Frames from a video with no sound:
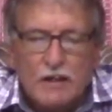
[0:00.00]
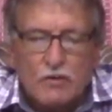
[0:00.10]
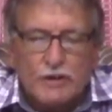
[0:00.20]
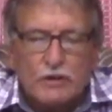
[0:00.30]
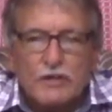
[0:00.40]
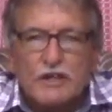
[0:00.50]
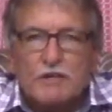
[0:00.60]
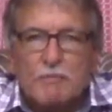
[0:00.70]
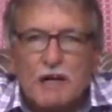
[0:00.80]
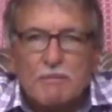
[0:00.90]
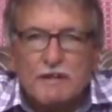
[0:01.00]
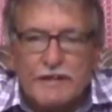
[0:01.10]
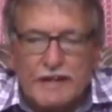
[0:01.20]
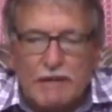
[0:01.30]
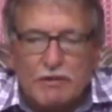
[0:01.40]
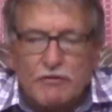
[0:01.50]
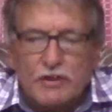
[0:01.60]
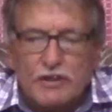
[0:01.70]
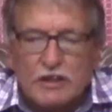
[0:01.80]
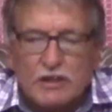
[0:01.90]
According to this Bible, the name of
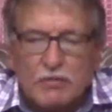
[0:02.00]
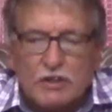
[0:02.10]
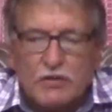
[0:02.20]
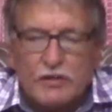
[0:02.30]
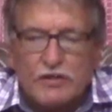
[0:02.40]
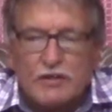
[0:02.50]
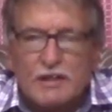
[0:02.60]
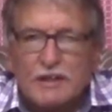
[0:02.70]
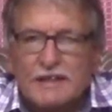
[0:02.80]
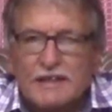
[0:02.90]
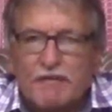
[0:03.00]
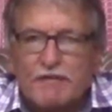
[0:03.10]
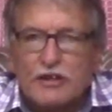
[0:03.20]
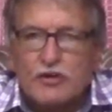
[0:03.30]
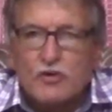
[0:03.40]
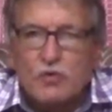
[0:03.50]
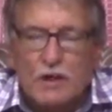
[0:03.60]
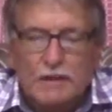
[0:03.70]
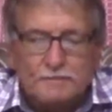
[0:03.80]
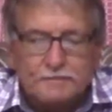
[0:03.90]
Jesus was original Yahvashua.